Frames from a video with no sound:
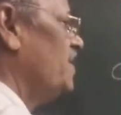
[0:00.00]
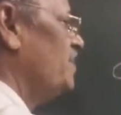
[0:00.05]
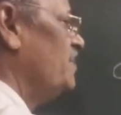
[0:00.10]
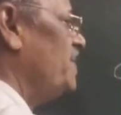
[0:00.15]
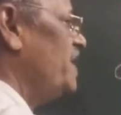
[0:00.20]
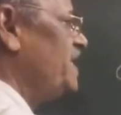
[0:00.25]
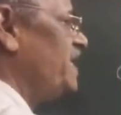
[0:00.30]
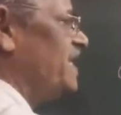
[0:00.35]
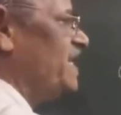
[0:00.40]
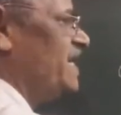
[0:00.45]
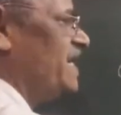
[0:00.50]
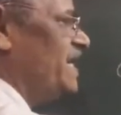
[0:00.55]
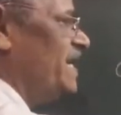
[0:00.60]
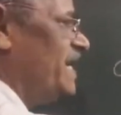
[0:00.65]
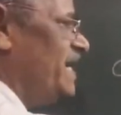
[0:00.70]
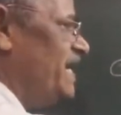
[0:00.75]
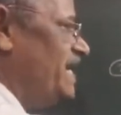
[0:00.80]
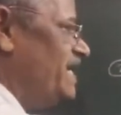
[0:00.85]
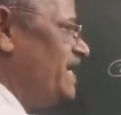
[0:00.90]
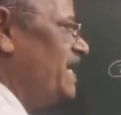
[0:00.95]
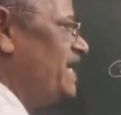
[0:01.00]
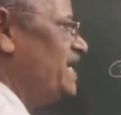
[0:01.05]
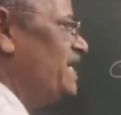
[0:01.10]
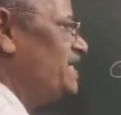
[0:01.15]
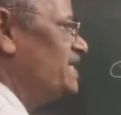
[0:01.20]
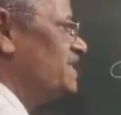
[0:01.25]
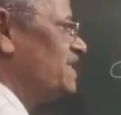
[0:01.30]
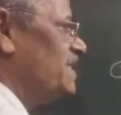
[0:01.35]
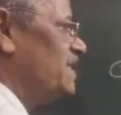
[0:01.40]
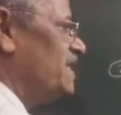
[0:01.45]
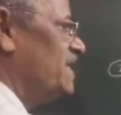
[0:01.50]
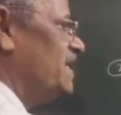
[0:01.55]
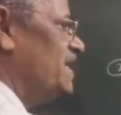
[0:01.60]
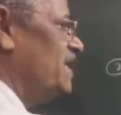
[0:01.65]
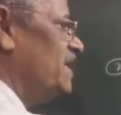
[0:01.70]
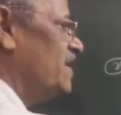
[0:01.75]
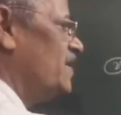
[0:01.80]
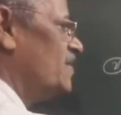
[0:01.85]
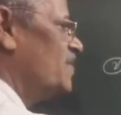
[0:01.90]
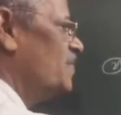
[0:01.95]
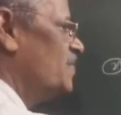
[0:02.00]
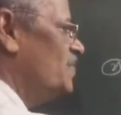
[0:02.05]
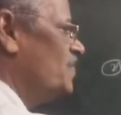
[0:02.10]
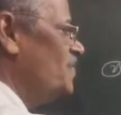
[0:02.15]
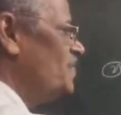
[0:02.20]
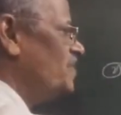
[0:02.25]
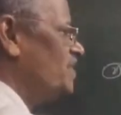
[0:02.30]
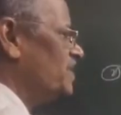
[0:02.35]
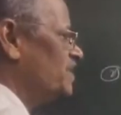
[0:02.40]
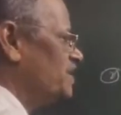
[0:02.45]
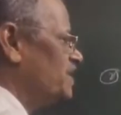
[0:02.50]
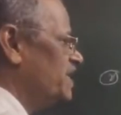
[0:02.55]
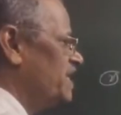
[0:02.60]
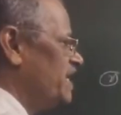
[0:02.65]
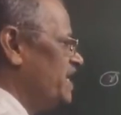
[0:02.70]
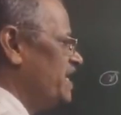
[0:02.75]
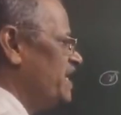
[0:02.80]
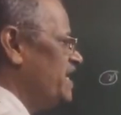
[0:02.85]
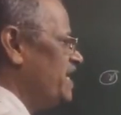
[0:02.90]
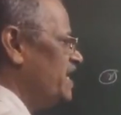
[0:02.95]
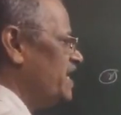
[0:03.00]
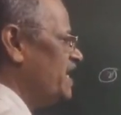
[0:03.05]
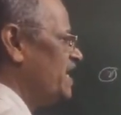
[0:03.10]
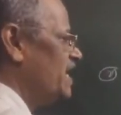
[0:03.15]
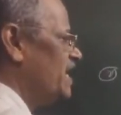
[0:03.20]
But it is root 3